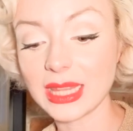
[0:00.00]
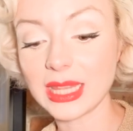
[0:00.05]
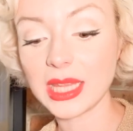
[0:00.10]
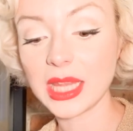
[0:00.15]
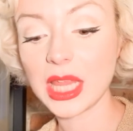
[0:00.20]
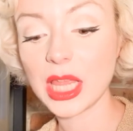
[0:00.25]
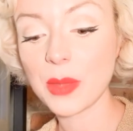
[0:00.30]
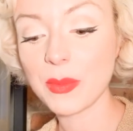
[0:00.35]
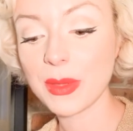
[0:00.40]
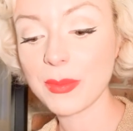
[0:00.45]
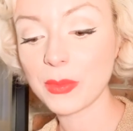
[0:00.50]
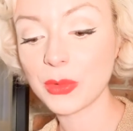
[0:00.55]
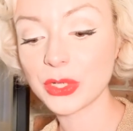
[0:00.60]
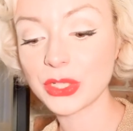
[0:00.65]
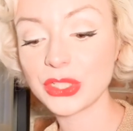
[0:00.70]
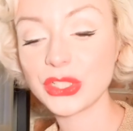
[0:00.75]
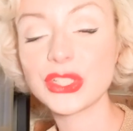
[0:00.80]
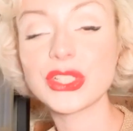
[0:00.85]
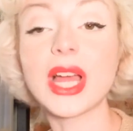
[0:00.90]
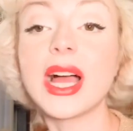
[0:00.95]
a little bit
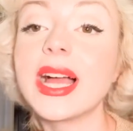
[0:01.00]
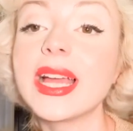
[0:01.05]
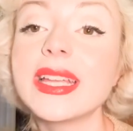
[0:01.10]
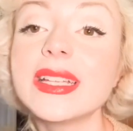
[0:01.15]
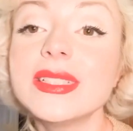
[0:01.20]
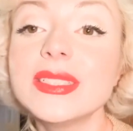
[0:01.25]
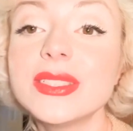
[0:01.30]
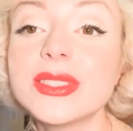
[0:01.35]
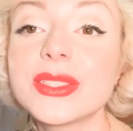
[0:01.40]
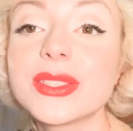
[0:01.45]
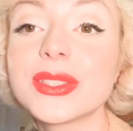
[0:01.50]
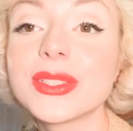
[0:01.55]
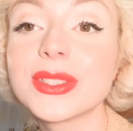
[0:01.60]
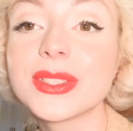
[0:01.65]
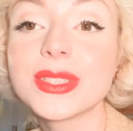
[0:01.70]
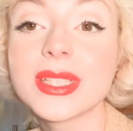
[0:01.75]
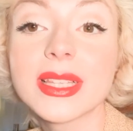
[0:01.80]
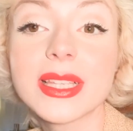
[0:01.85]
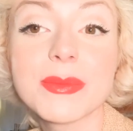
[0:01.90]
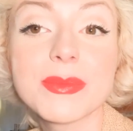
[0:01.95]
more shine
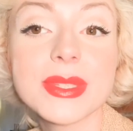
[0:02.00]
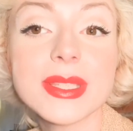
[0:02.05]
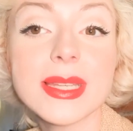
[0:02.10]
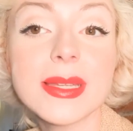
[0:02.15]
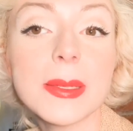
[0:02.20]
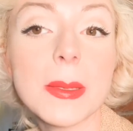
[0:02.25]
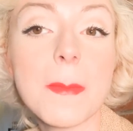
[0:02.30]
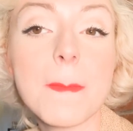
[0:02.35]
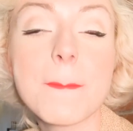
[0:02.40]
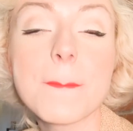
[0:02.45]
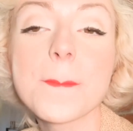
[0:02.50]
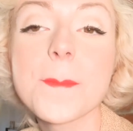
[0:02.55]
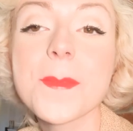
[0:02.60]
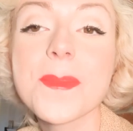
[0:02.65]
to the lipstick.